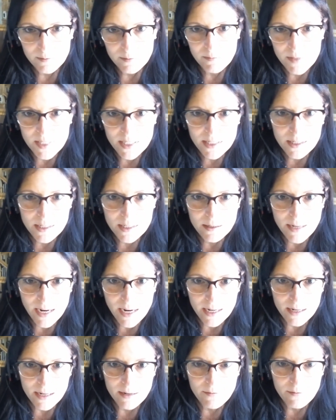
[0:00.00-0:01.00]

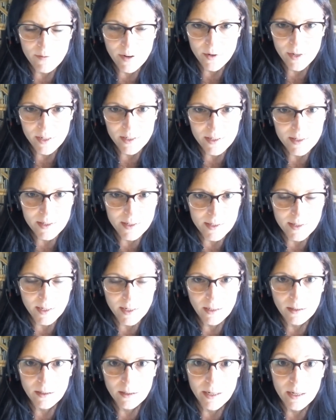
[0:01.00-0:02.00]
state it very
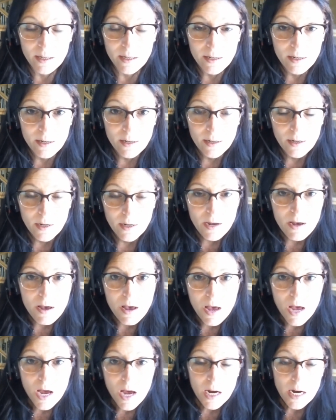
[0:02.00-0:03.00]
succinctly.
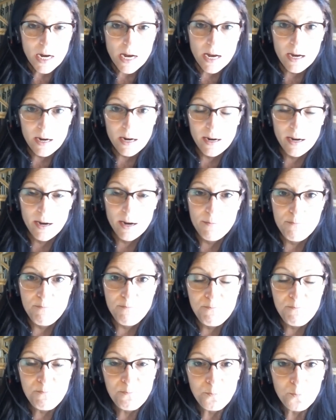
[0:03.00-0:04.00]
The
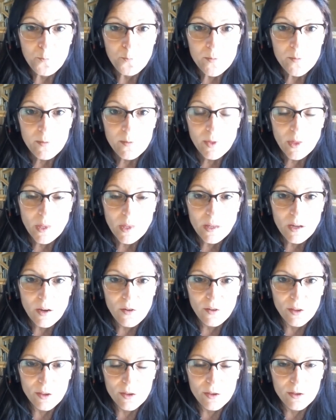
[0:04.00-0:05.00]

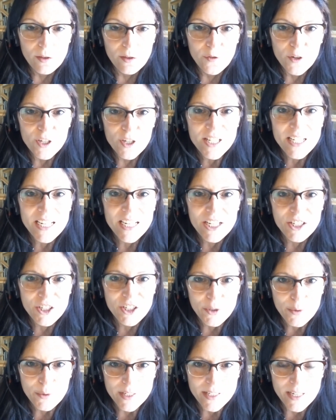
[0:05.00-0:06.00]
first thing I
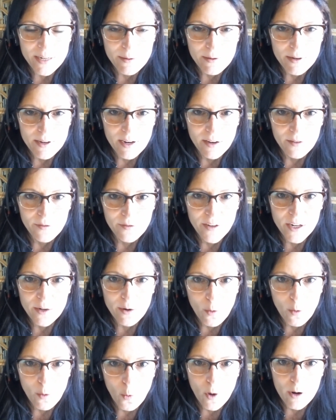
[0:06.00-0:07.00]
do is I figure
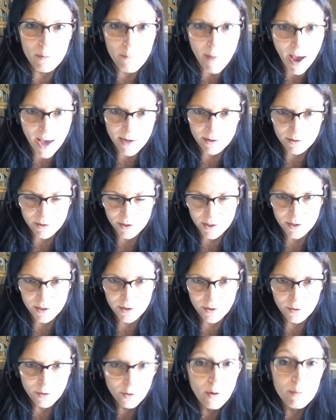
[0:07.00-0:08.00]
out what matters
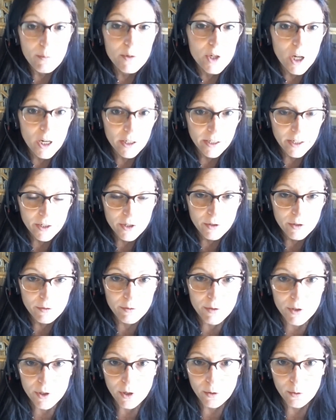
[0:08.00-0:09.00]
to who I'm talking to.
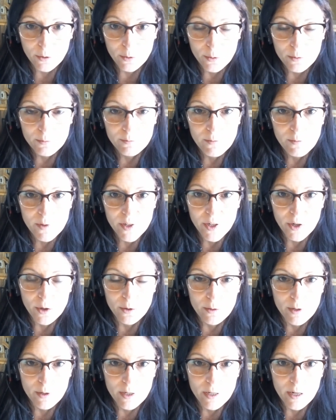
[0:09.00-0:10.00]
So, you
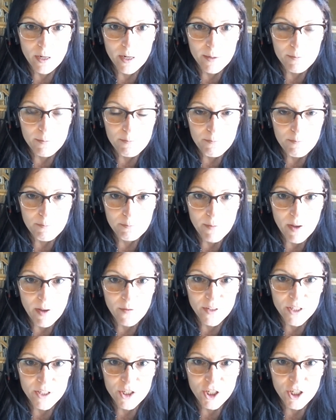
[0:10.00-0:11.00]
know,
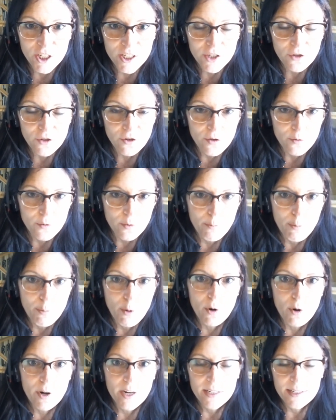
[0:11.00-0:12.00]
if it's just sort of the
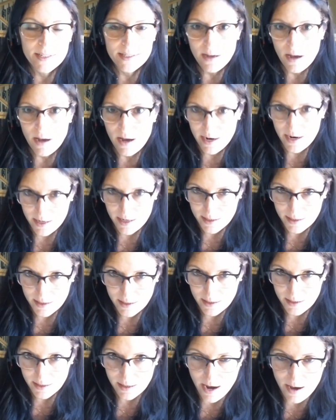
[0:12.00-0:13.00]
reporting side,
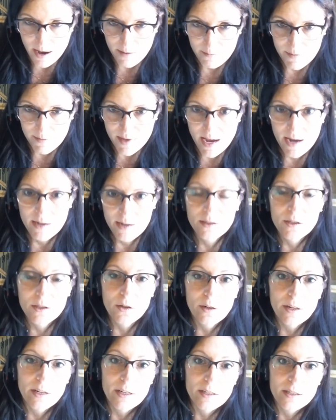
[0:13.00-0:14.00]
the
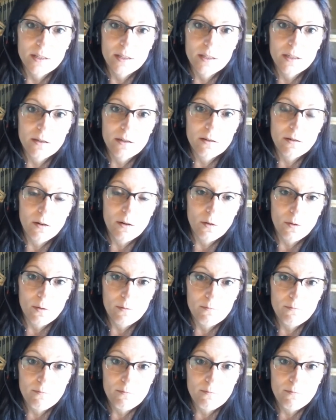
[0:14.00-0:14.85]
answer is, you know,